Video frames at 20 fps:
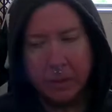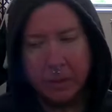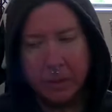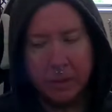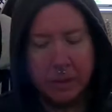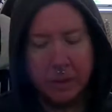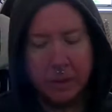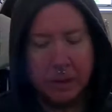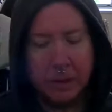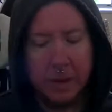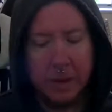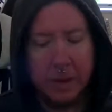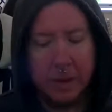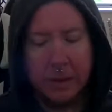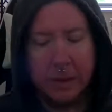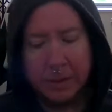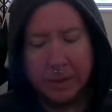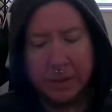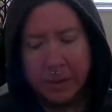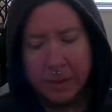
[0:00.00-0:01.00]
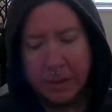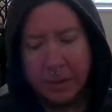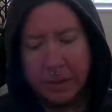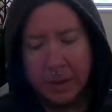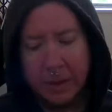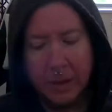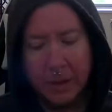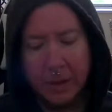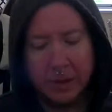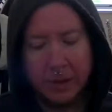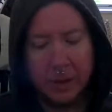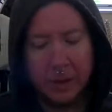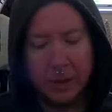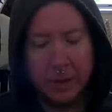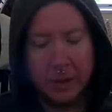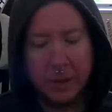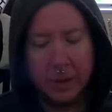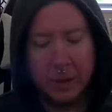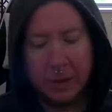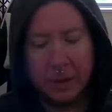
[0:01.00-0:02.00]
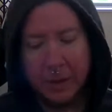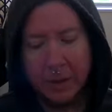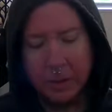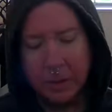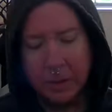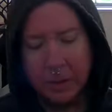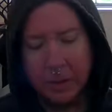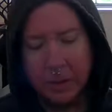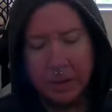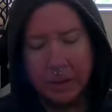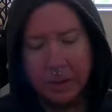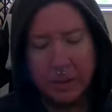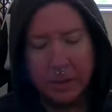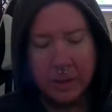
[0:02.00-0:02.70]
ate something not so good, and I think